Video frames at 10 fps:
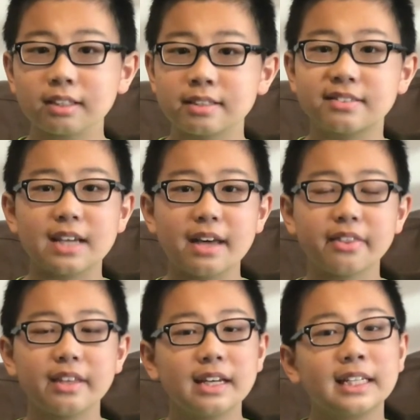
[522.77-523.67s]
Death
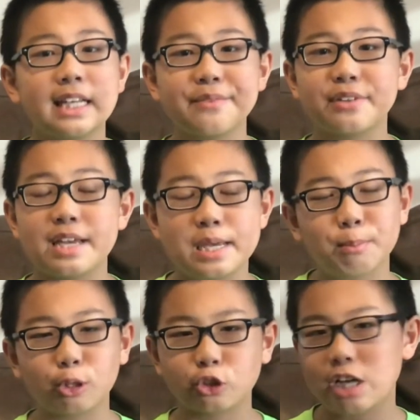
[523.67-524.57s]
gave
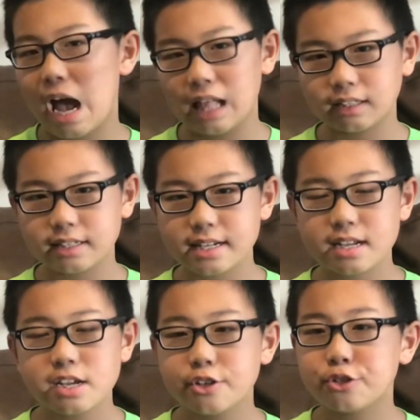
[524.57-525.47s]
immortality
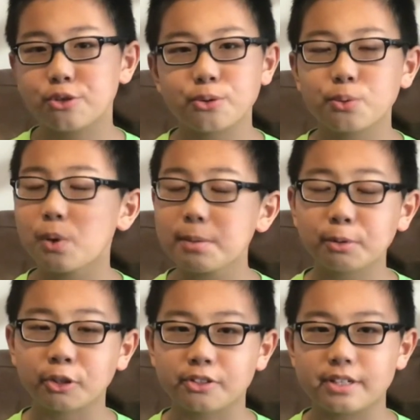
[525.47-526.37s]
to one
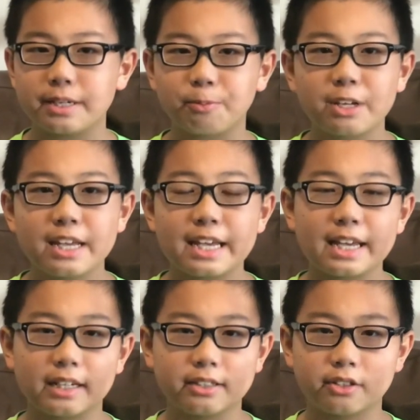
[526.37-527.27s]
person,
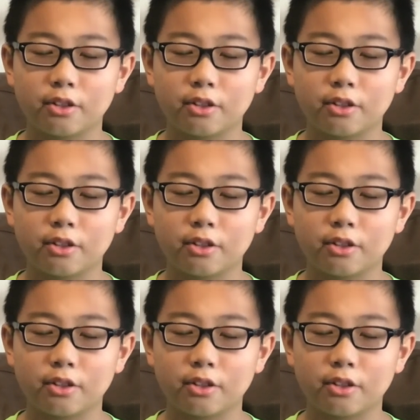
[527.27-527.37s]
and